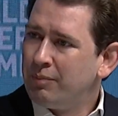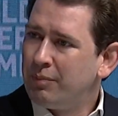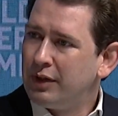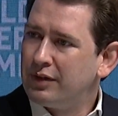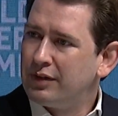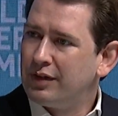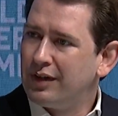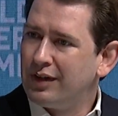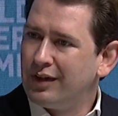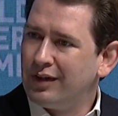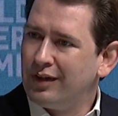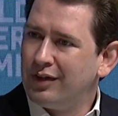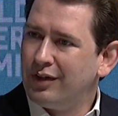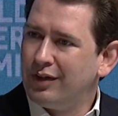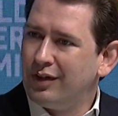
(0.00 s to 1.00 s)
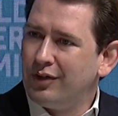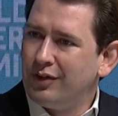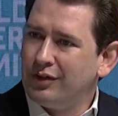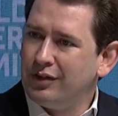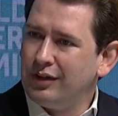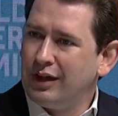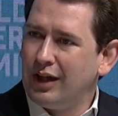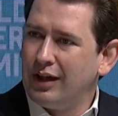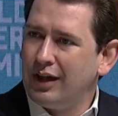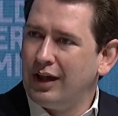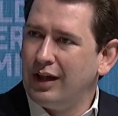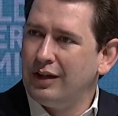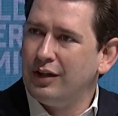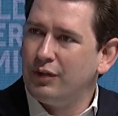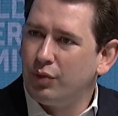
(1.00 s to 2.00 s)
But uh, on the other
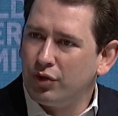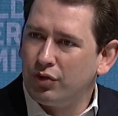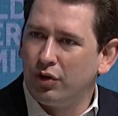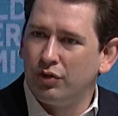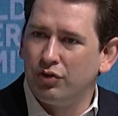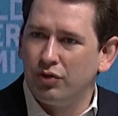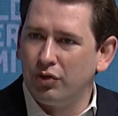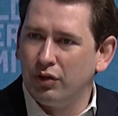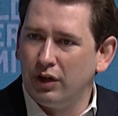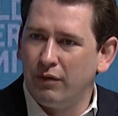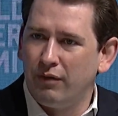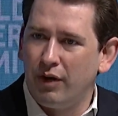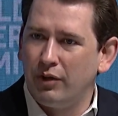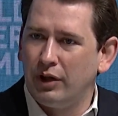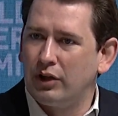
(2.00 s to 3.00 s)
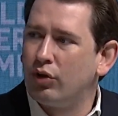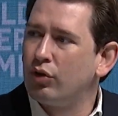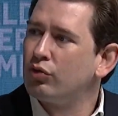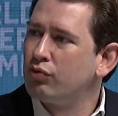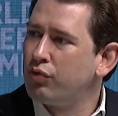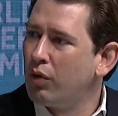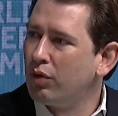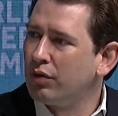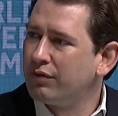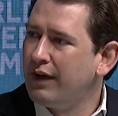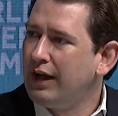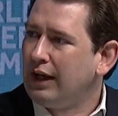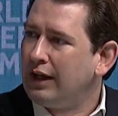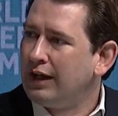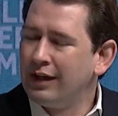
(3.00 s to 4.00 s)
hand, it was also in a very controlled
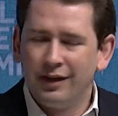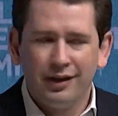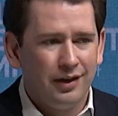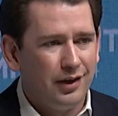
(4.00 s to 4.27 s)
way.